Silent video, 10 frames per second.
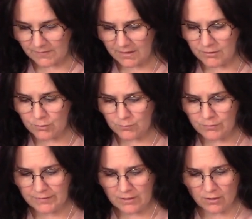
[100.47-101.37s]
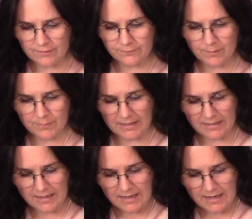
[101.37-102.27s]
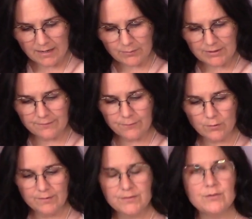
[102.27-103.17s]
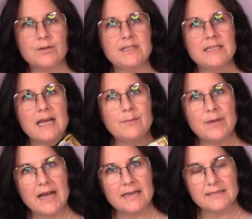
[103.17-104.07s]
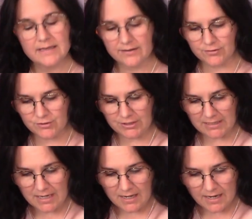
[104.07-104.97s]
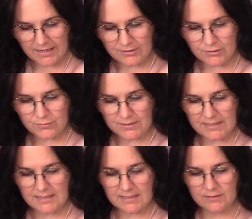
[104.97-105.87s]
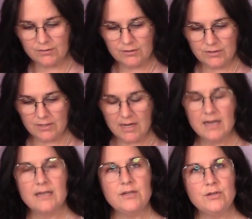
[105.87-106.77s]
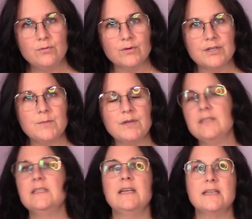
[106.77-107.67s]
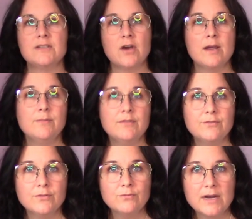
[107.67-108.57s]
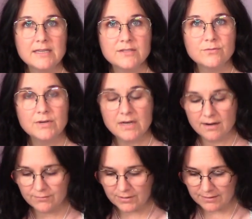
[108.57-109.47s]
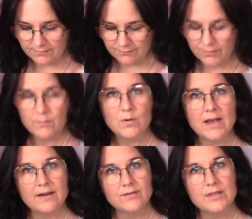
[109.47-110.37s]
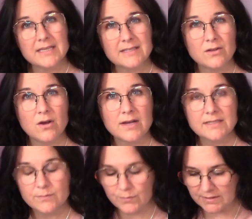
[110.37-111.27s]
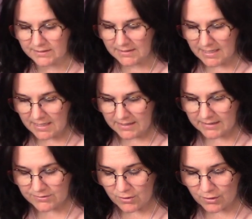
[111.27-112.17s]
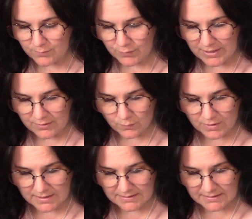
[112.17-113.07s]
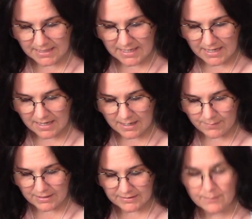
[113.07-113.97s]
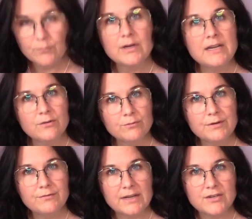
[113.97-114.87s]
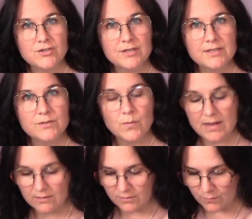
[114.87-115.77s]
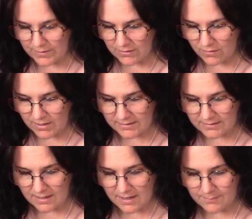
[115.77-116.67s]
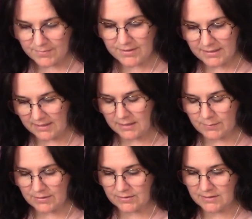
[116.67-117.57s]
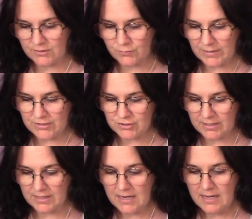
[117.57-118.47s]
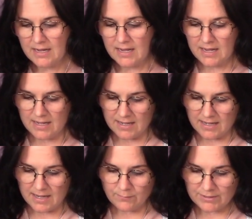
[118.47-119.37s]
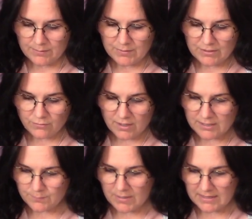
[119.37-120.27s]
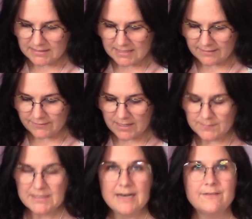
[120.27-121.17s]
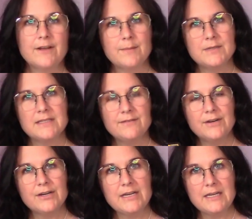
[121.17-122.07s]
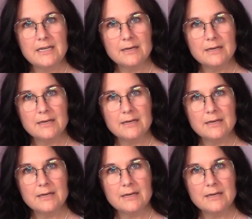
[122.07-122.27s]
And you're moving on from it. And with the Four of Swords in that past energy, I do see this you were experiencing a time of rest, recovering from whatever this loss was this heartbreak was, um, some re inner reflection as well going on, um, thinking about the situation. And with it being crossed by the Ten of Cups, Ten of Cups is a very